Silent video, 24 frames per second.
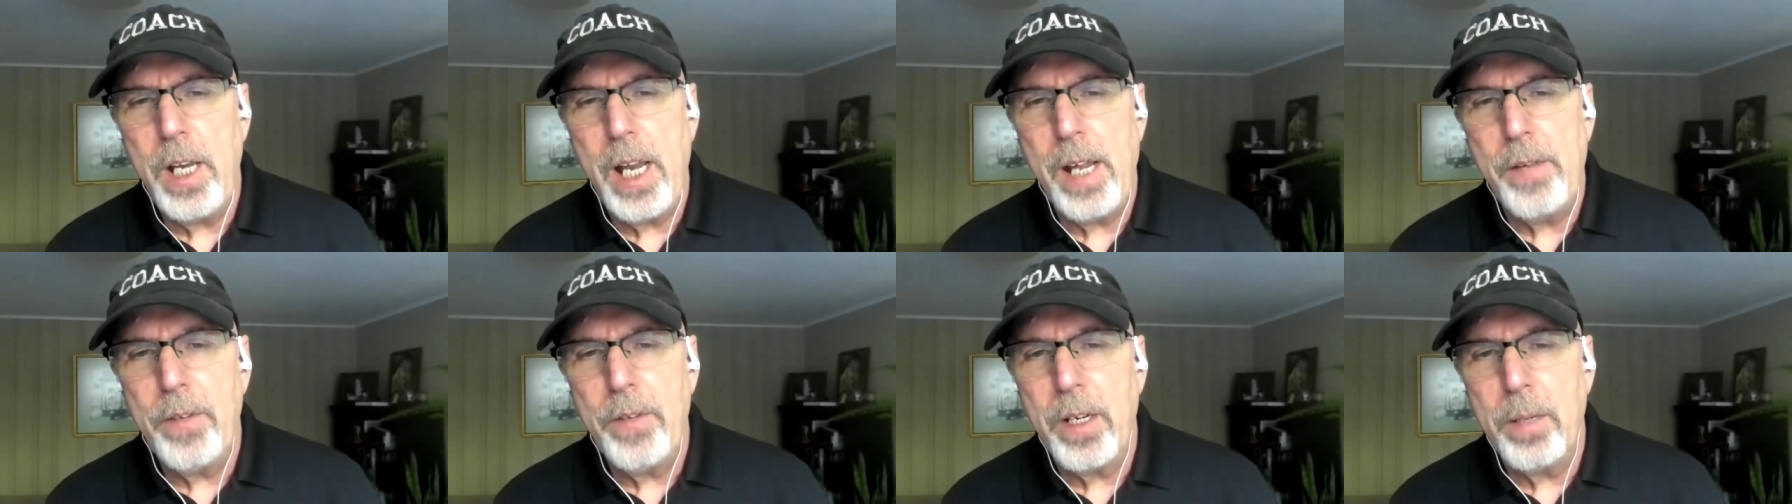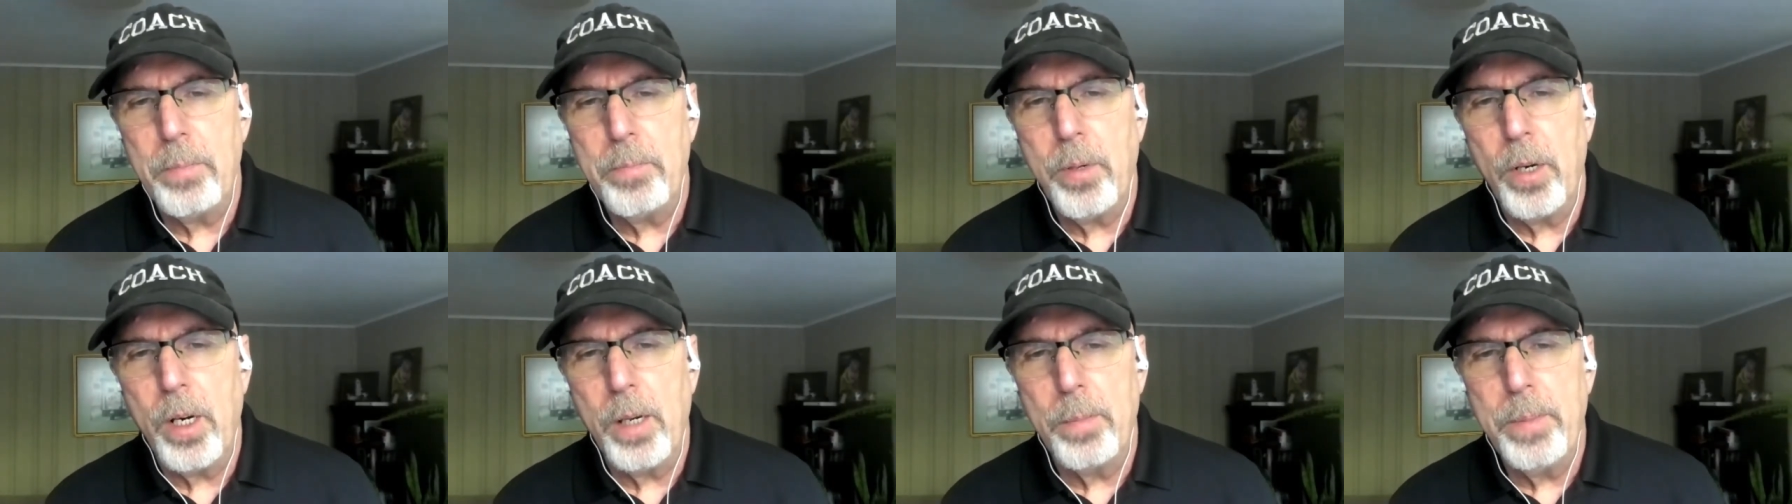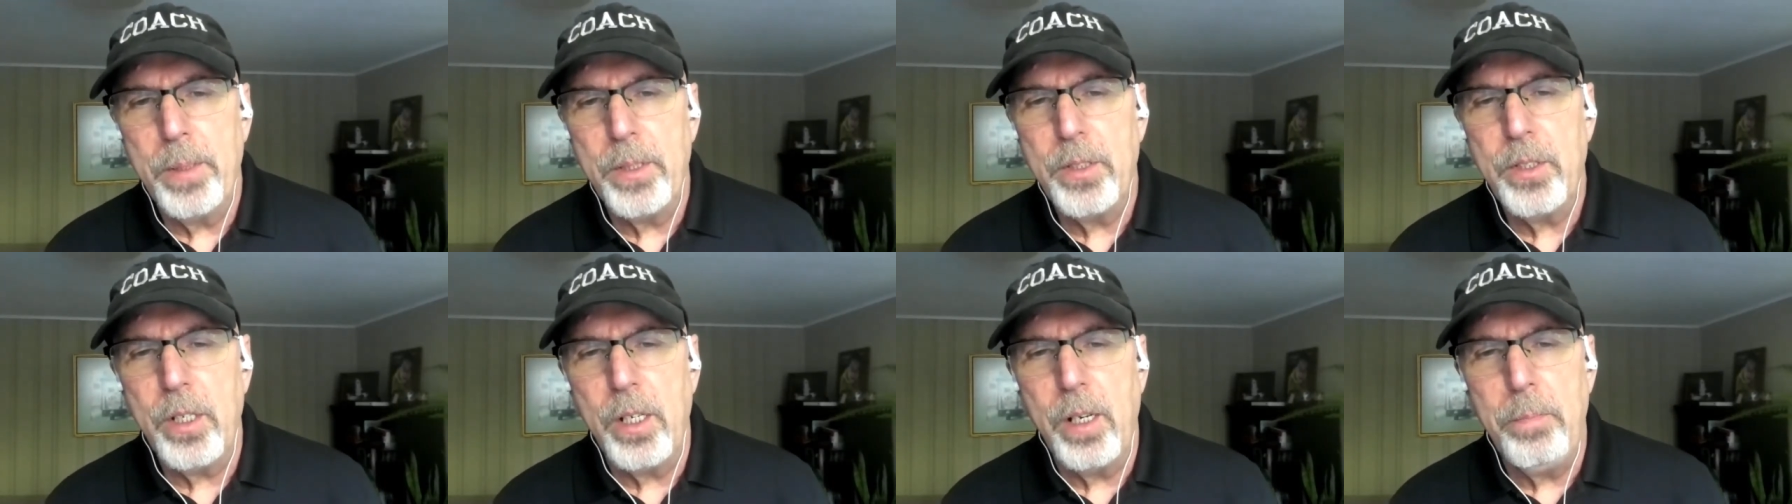having a
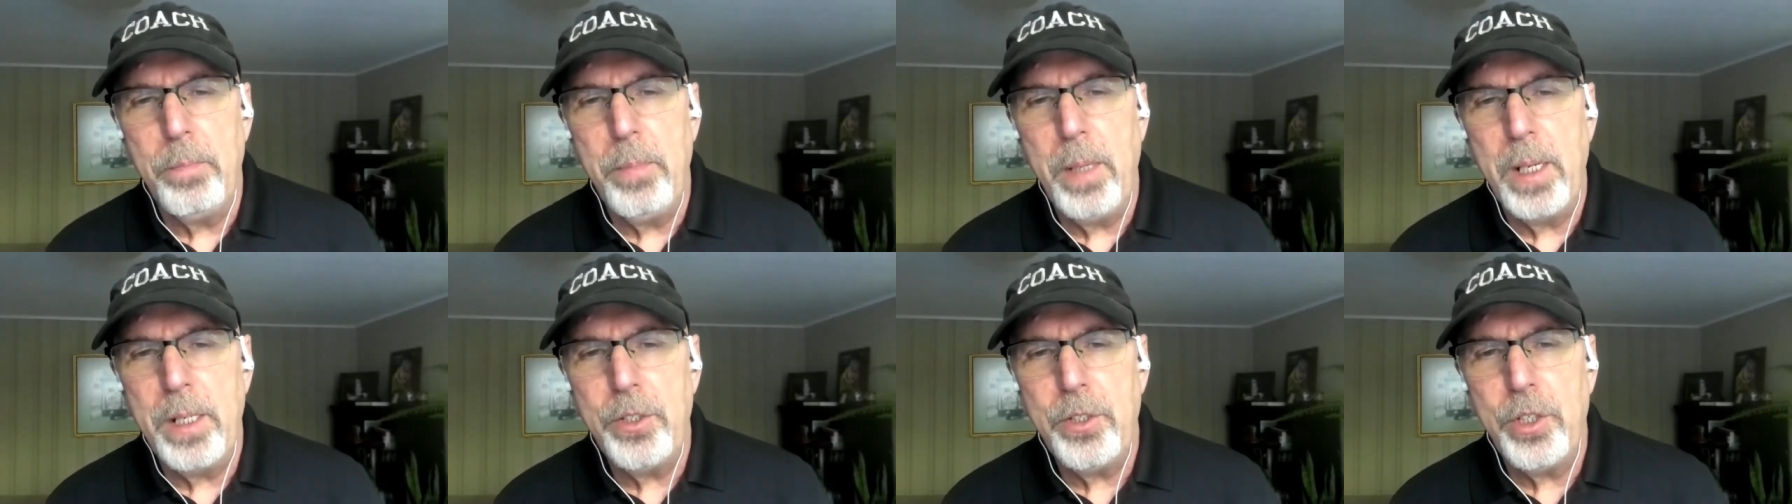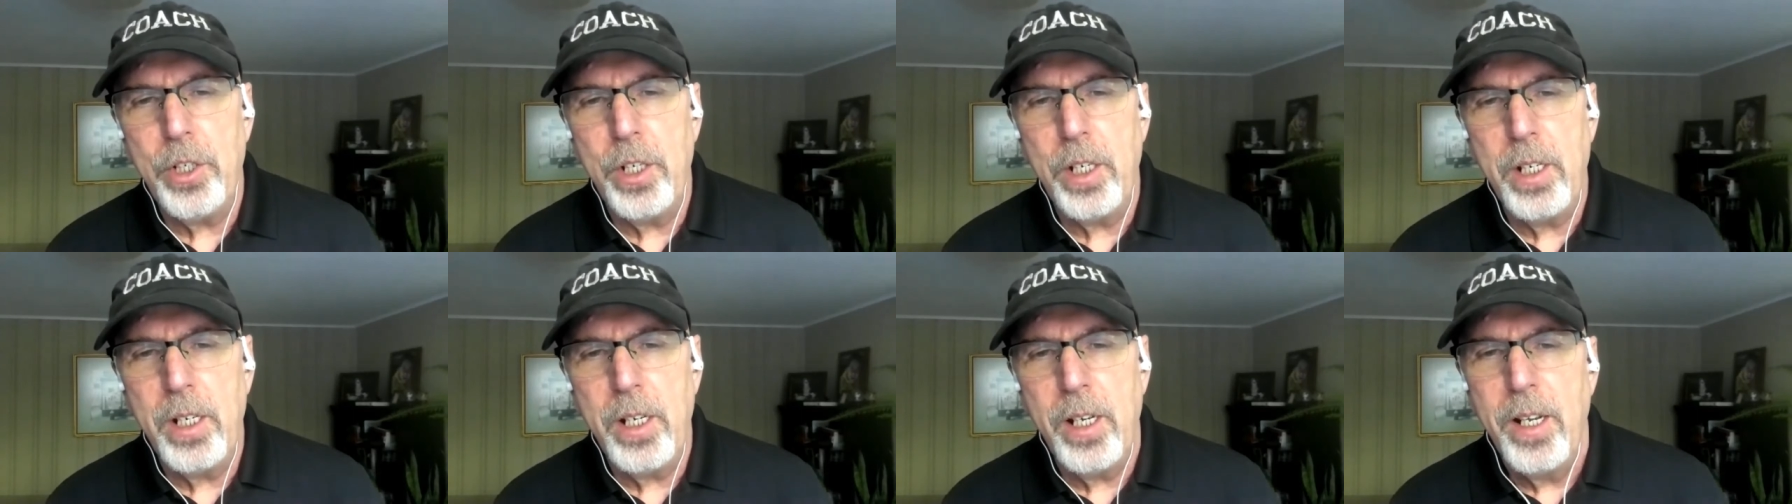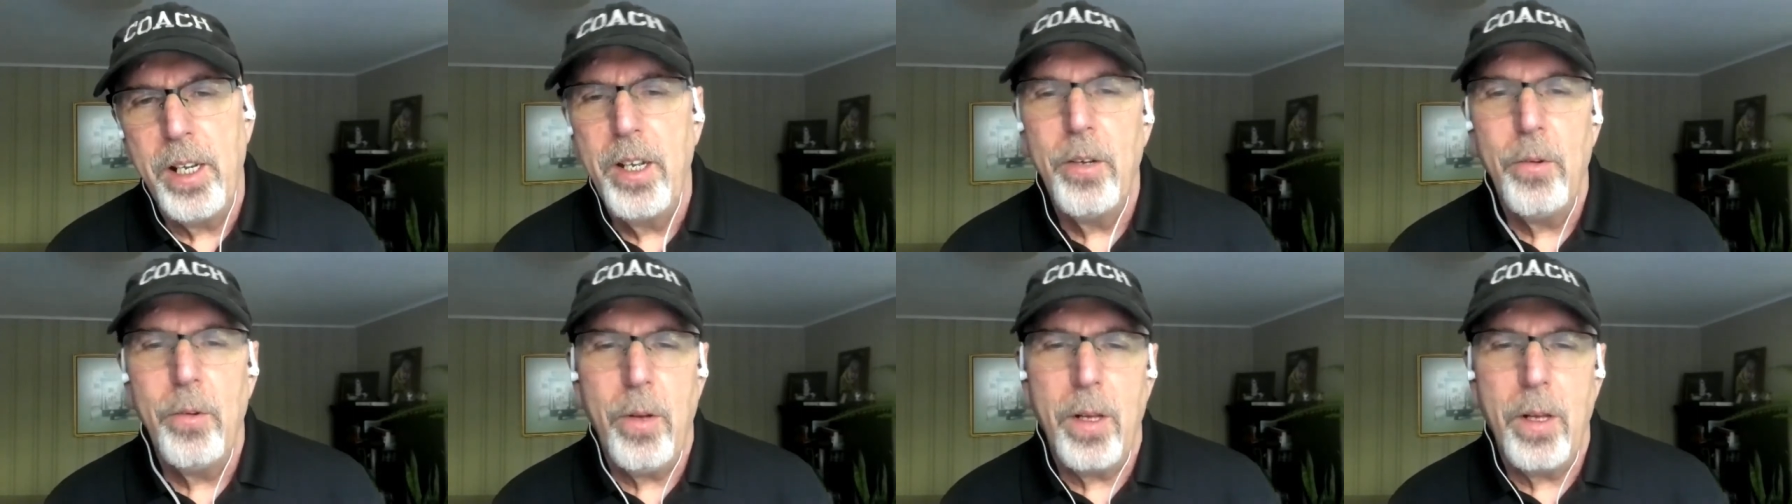purpose and a mission,
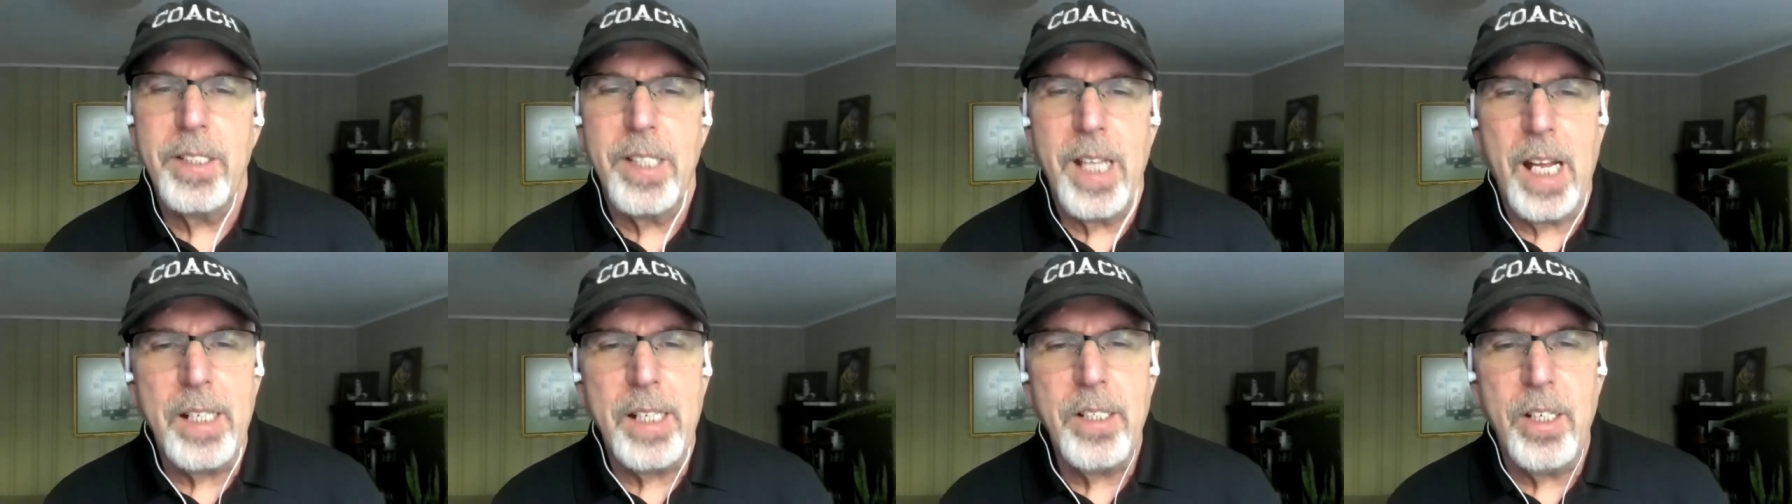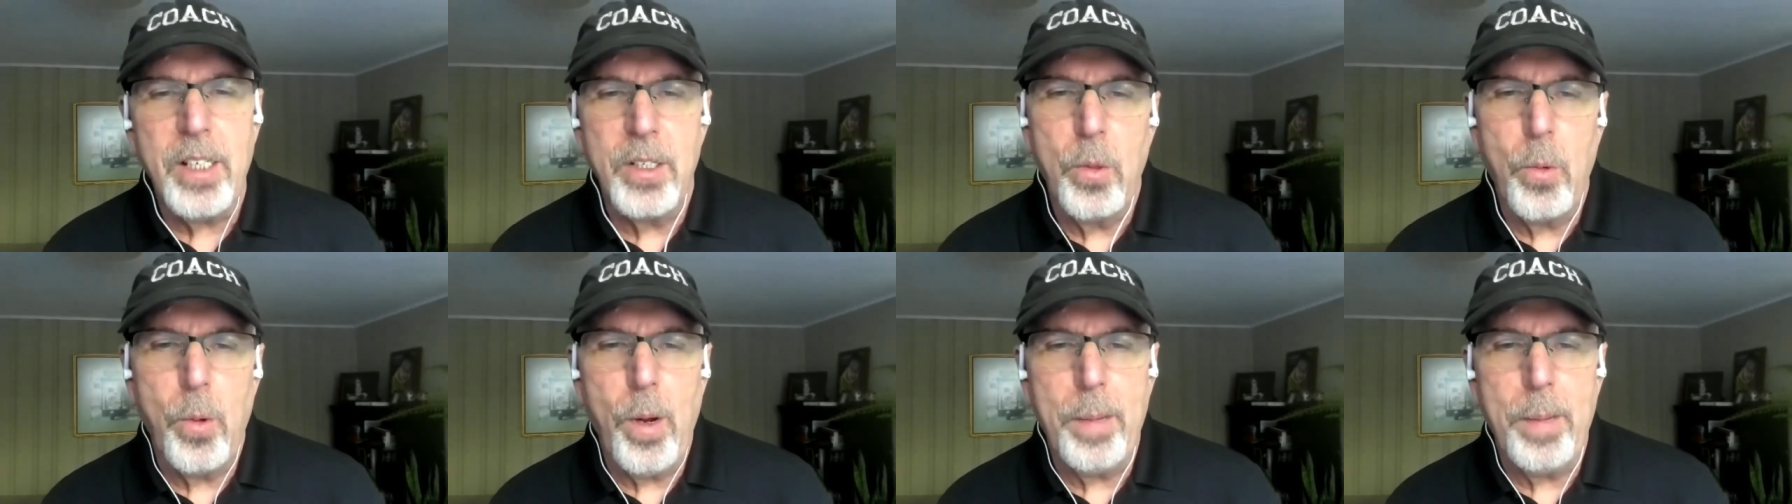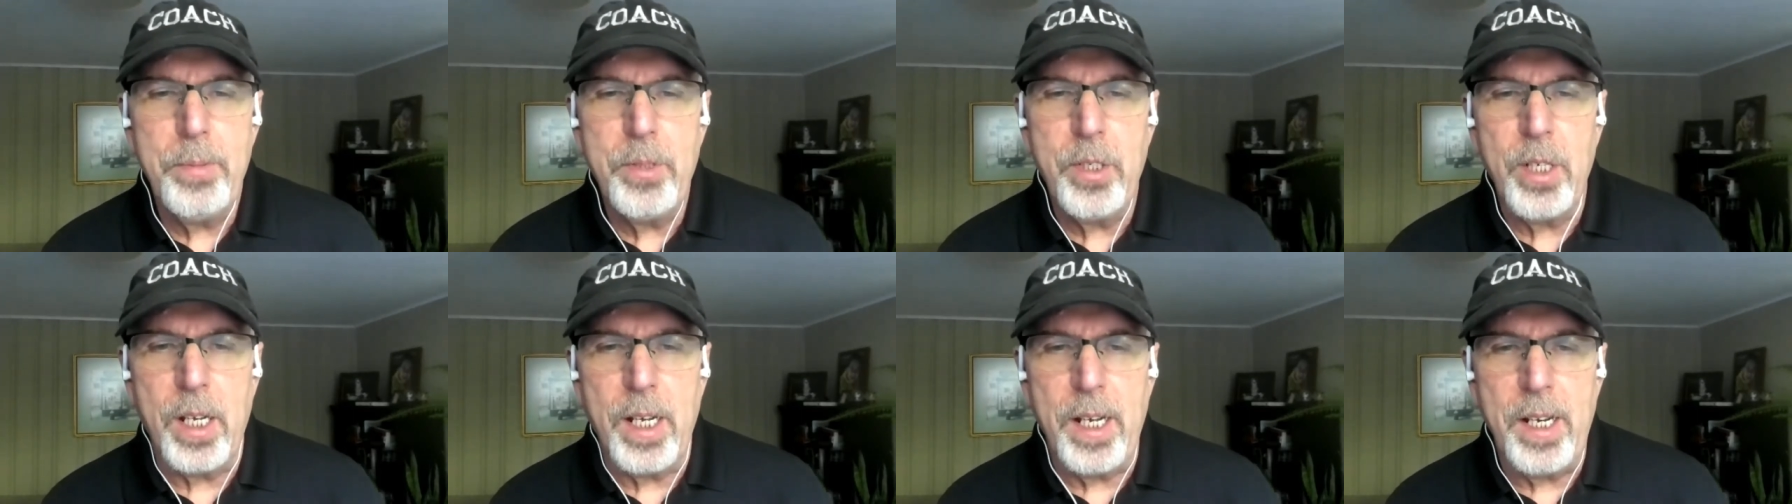well, it's nice on the
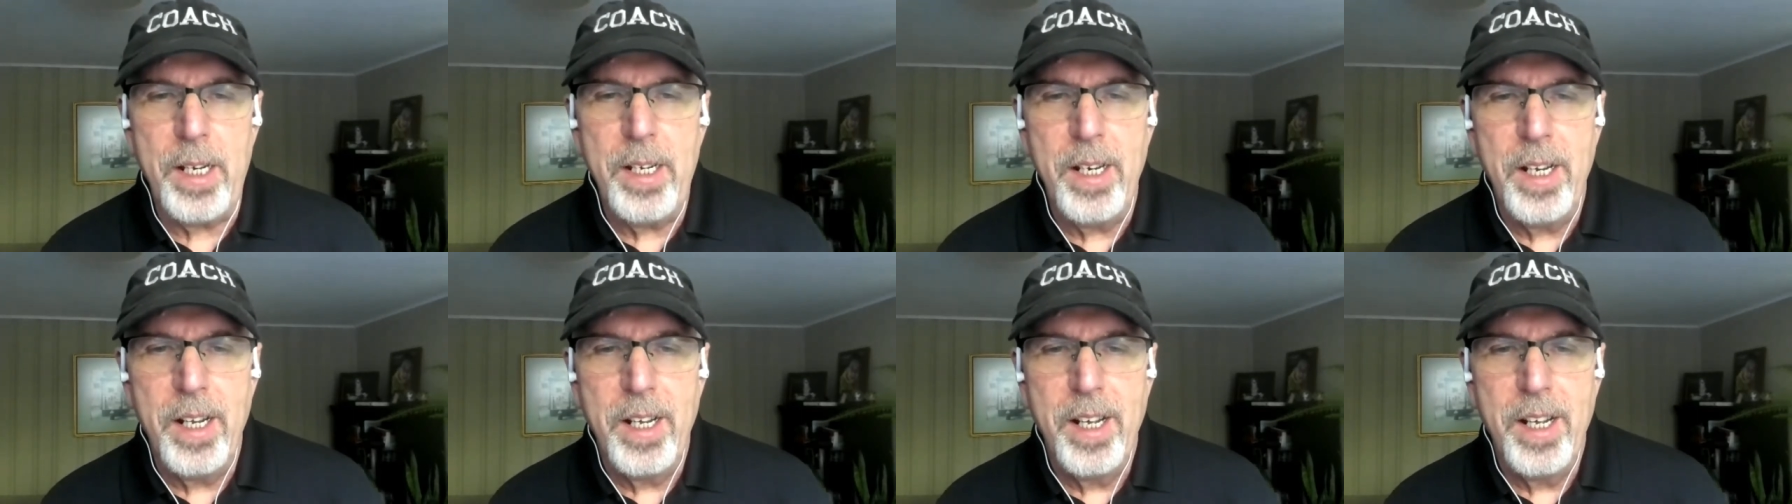website